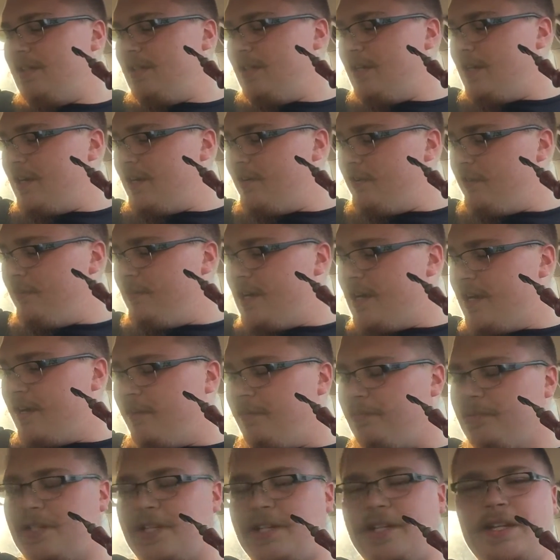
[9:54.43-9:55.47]
an
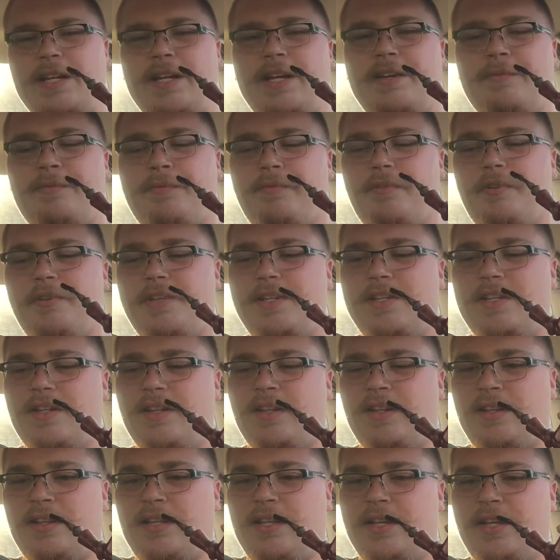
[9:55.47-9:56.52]
aromatic blend that I really
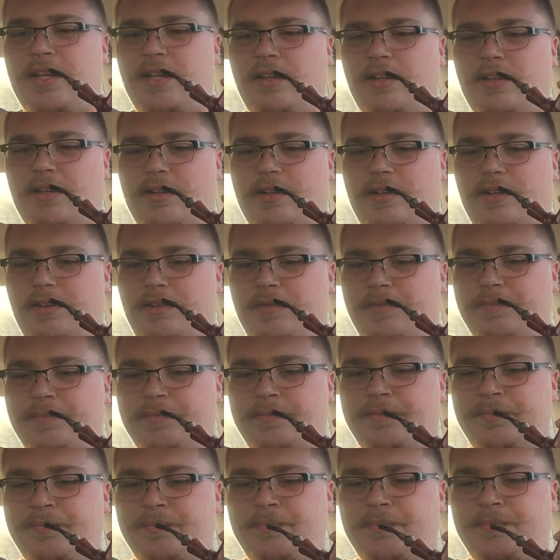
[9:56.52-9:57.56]
didn't like.
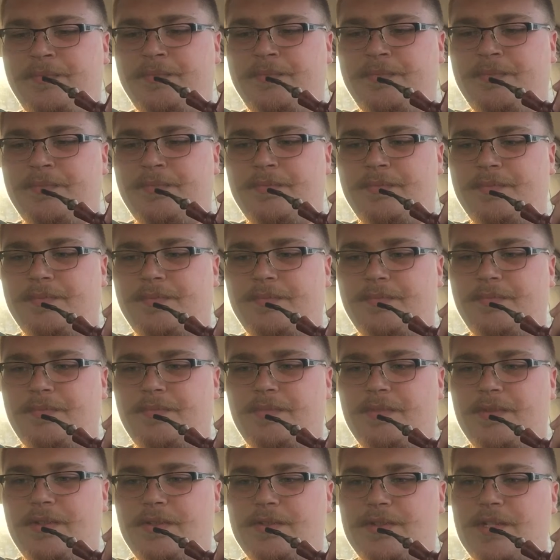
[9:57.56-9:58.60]

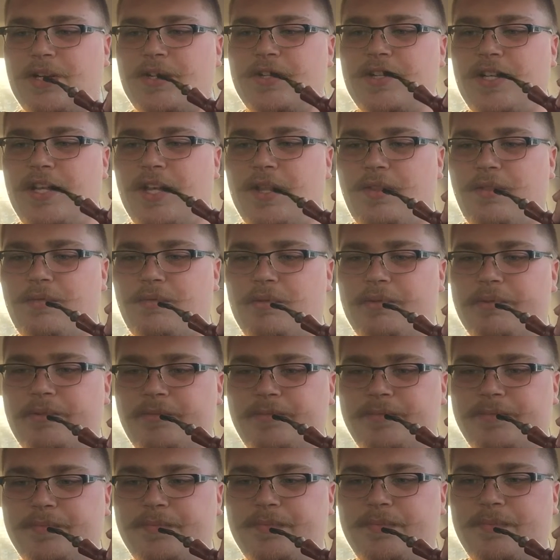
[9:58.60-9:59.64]
It was hard to get through,
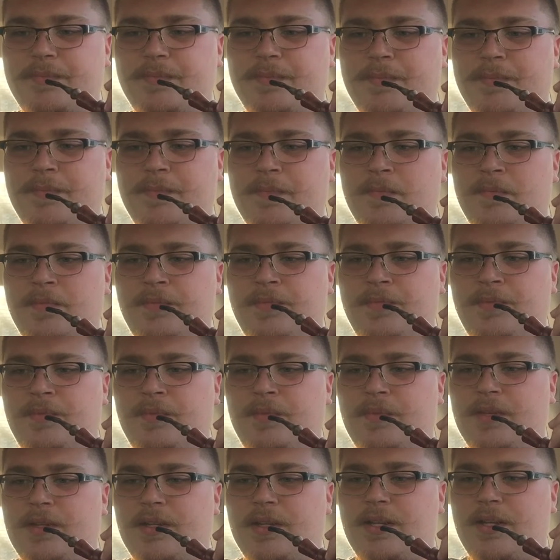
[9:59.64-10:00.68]

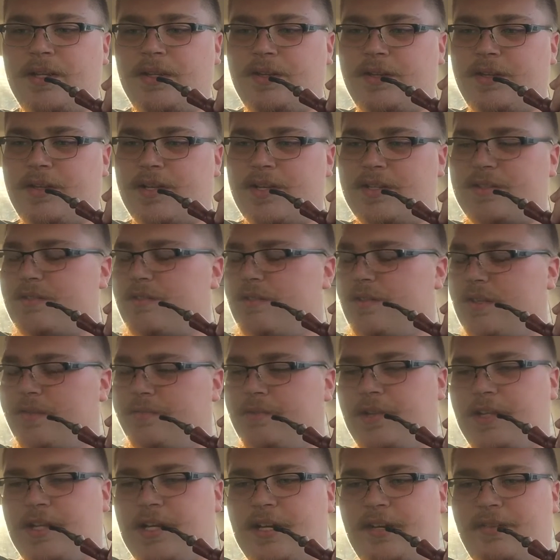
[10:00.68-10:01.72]
and I still have
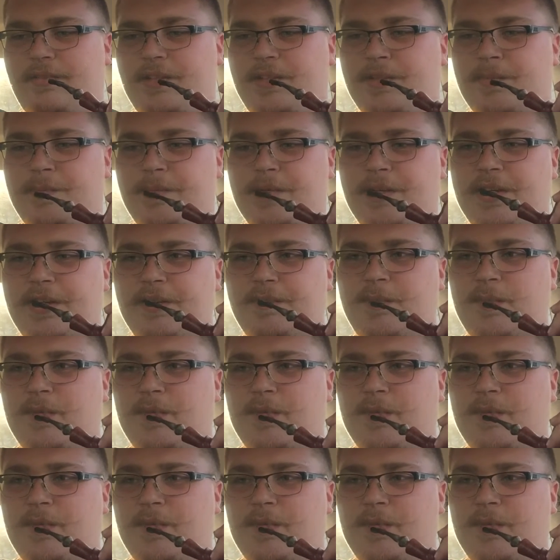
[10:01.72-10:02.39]
a lot of it, but I